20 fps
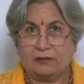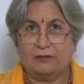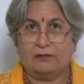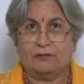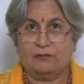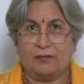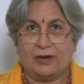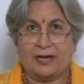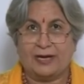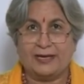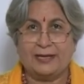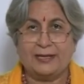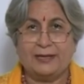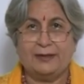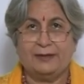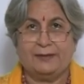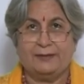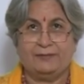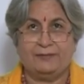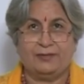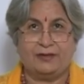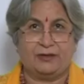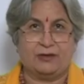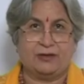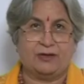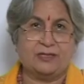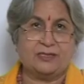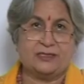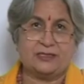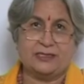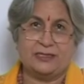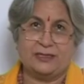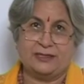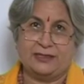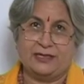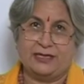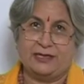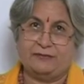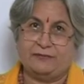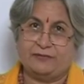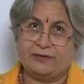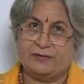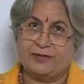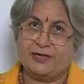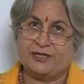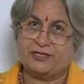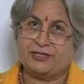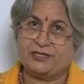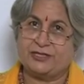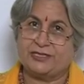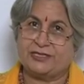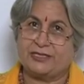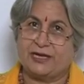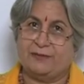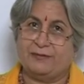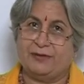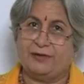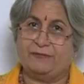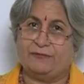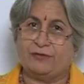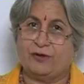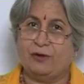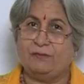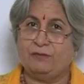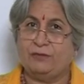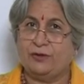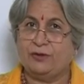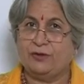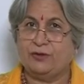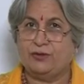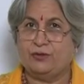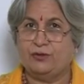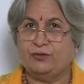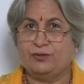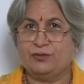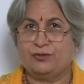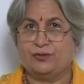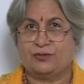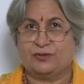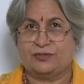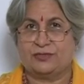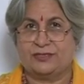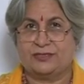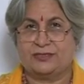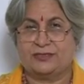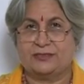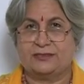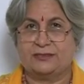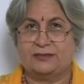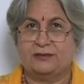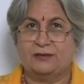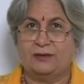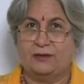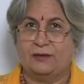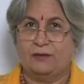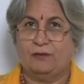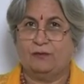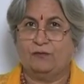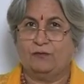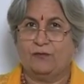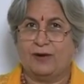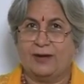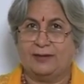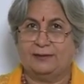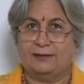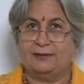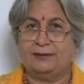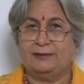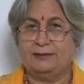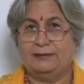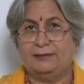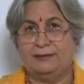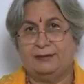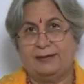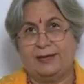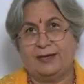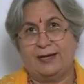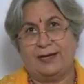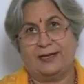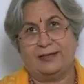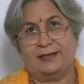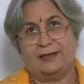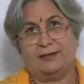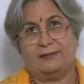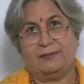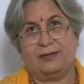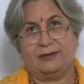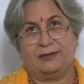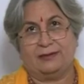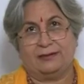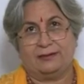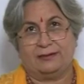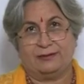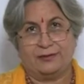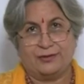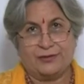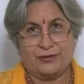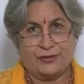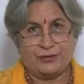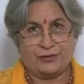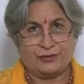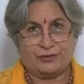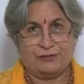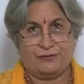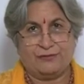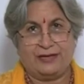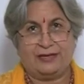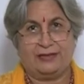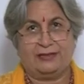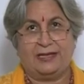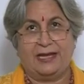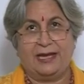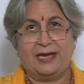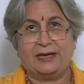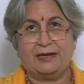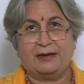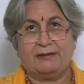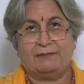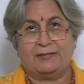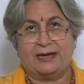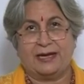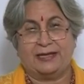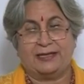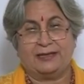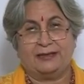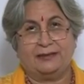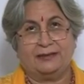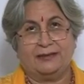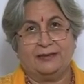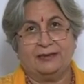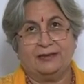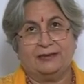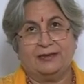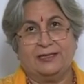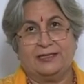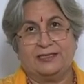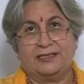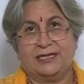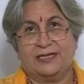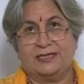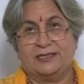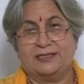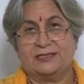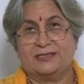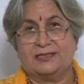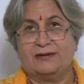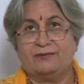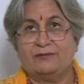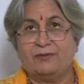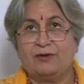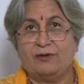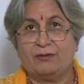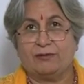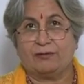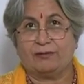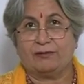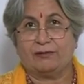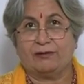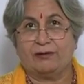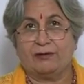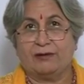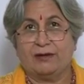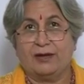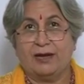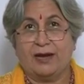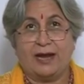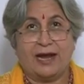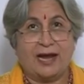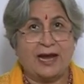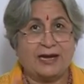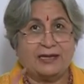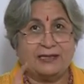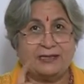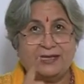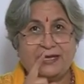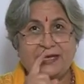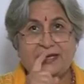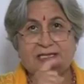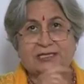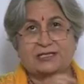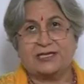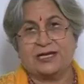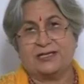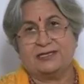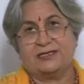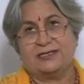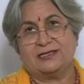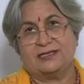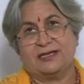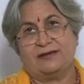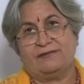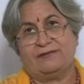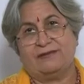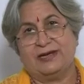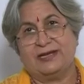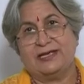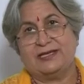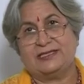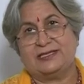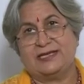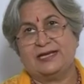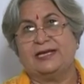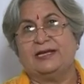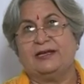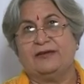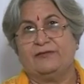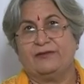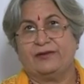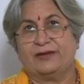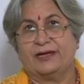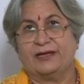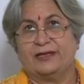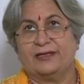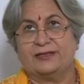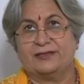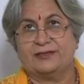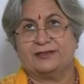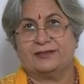Why? Because the information is coming from two sources, father and the mother. So when they combine, the changes are more, and these changes are very significant.